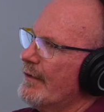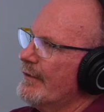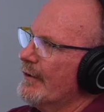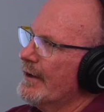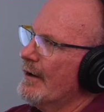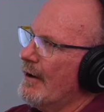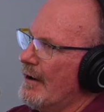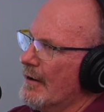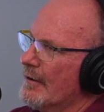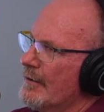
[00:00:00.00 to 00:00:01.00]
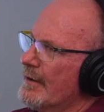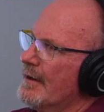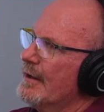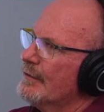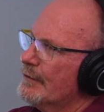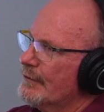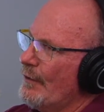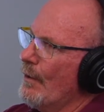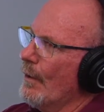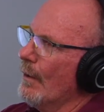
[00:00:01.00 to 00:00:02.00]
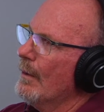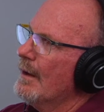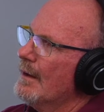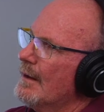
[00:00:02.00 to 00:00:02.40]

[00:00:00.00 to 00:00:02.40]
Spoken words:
very hard sole,